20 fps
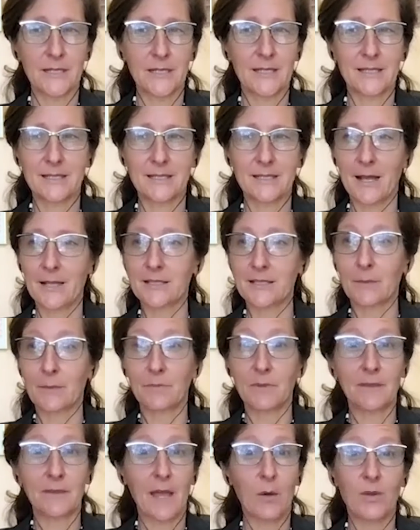It's not
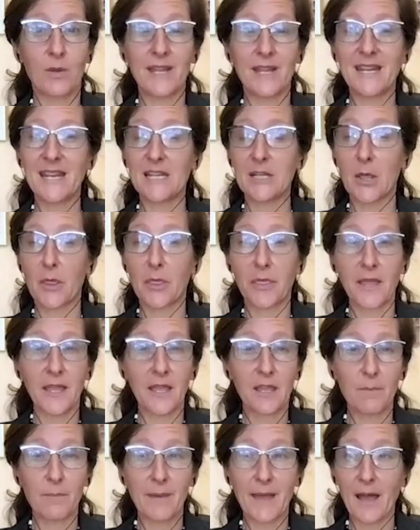something that we need to
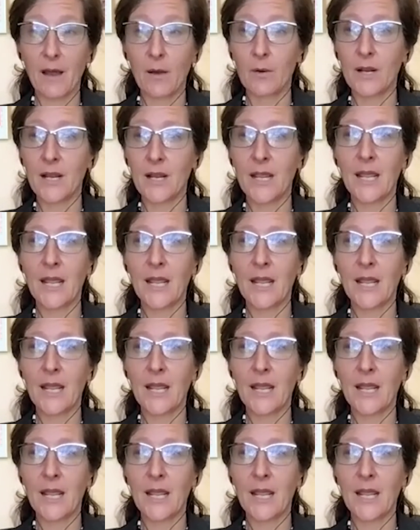think about.